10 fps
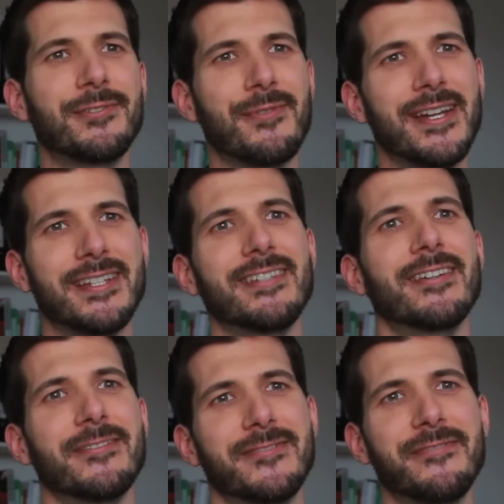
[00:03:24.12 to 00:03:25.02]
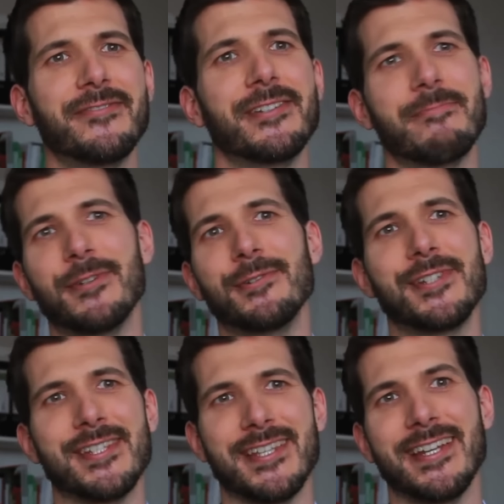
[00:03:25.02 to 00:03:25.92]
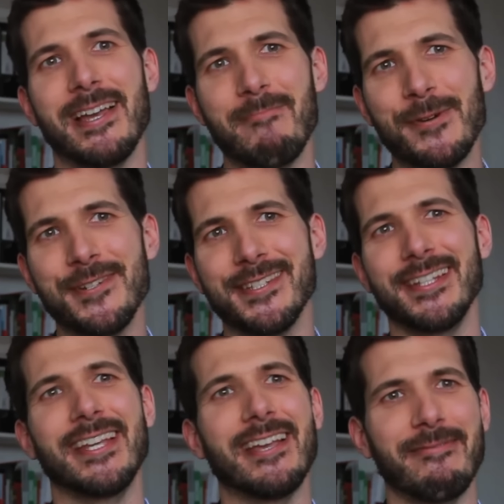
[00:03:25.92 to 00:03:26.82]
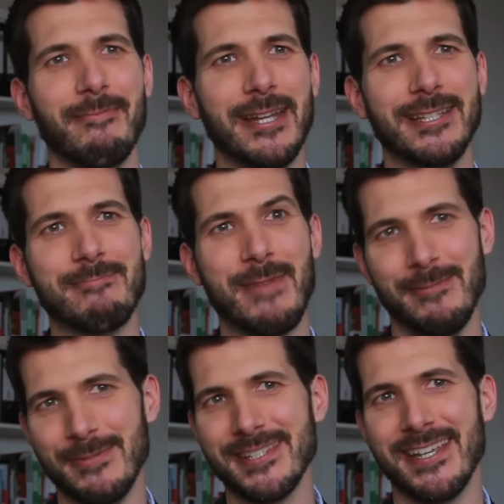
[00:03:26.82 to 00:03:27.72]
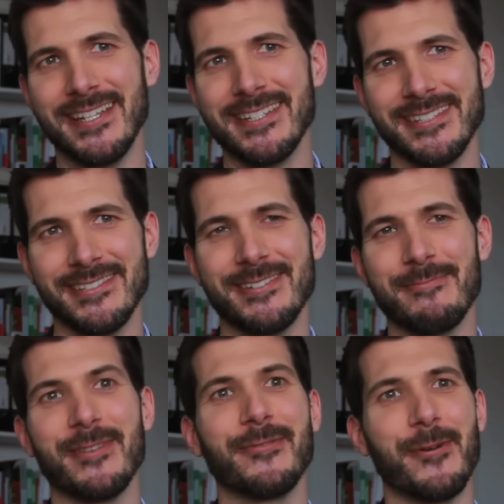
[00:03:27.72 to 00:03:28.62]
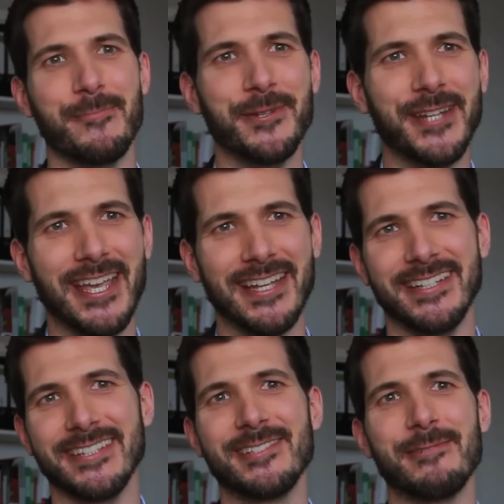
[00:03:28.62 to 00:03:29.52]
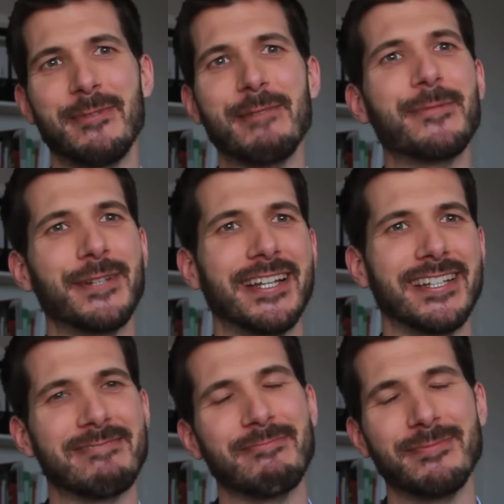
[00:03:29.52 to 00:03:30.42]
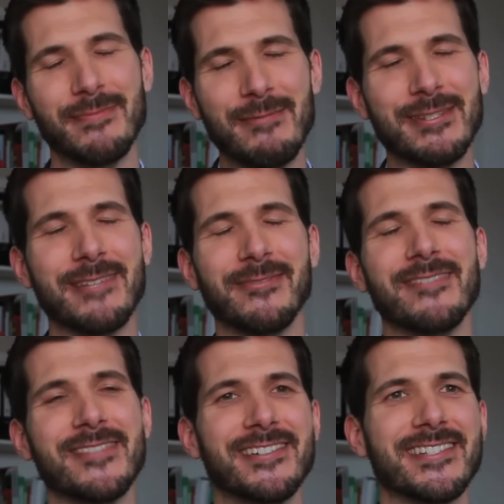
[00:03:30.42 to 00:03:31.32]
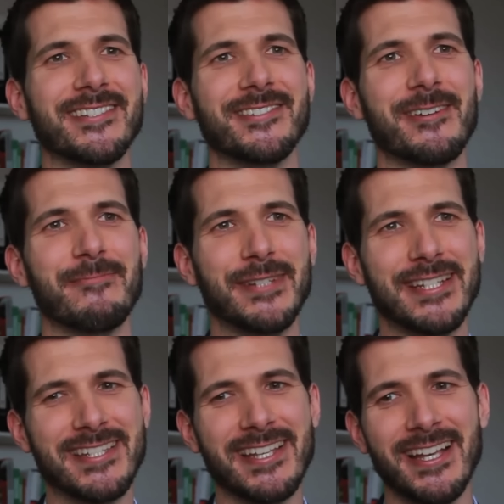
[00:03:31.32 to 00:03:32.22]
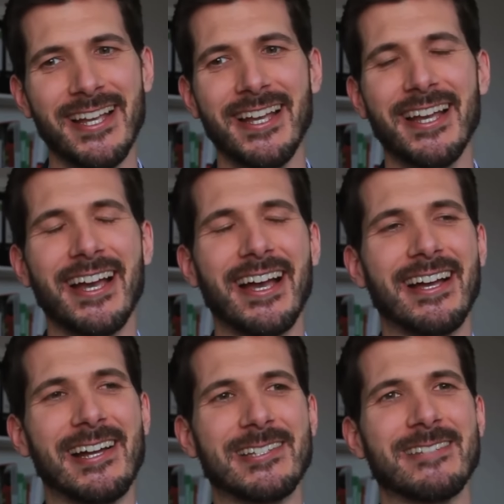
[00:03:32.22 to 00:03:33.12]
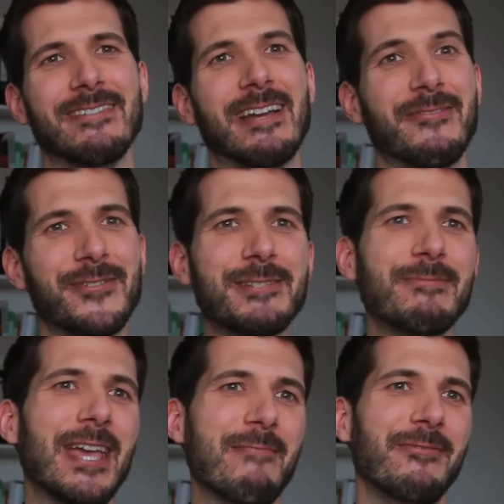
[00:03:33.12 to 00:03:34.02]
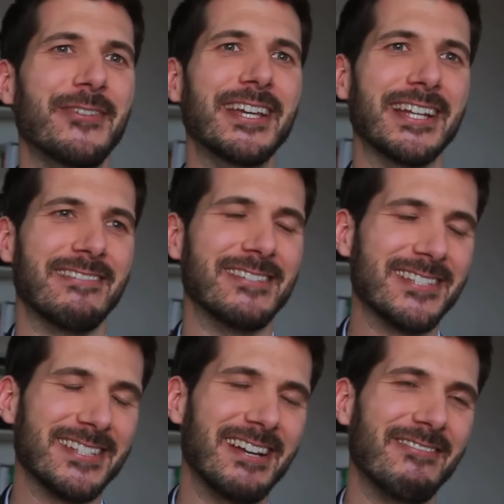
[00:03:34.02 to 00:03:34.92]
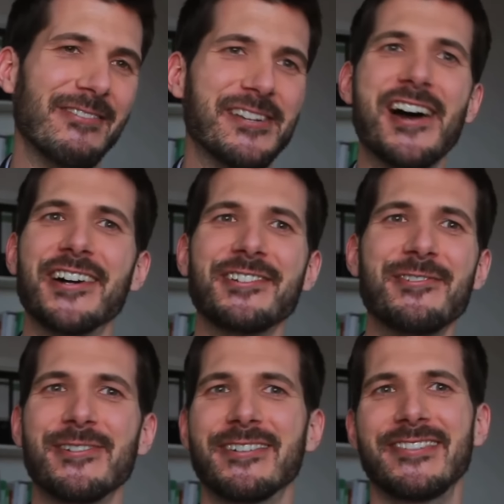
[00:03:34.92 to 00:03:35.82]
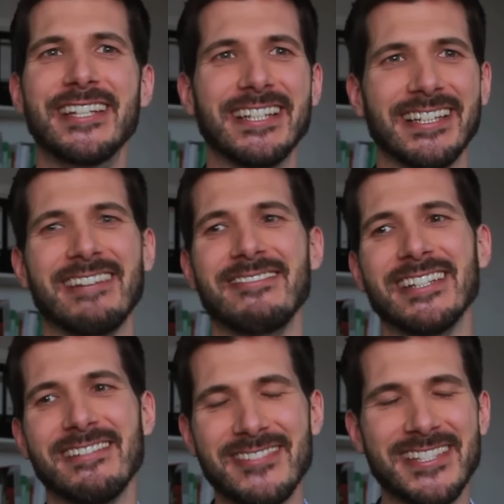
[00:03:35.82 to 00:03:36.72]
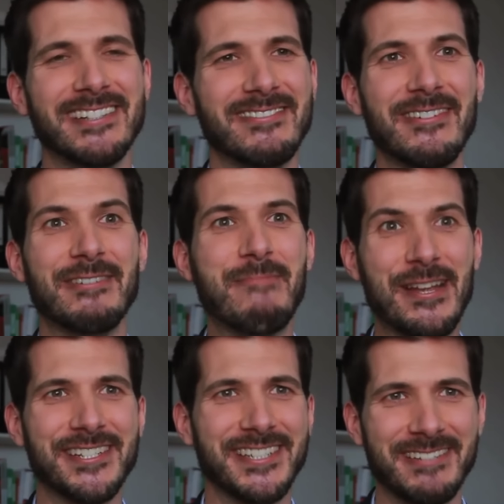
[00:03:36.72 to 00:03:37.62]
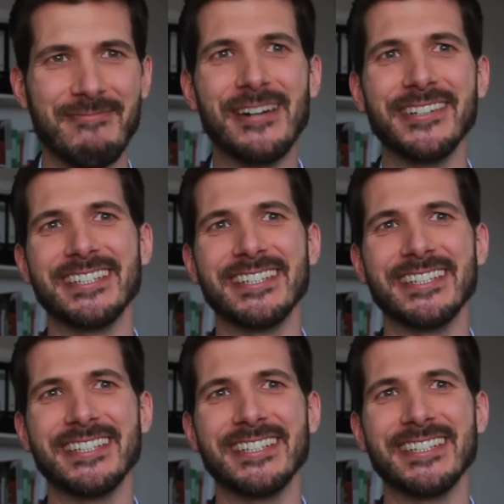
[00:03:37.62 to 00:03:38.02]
tried a lot of different approaches, and I personally have made many mistakes in terms of communicating to people and maybe sometimes also to companies. So when I first became a vegan, I was a very hardcore vegan. I mean, I'm still very passionate about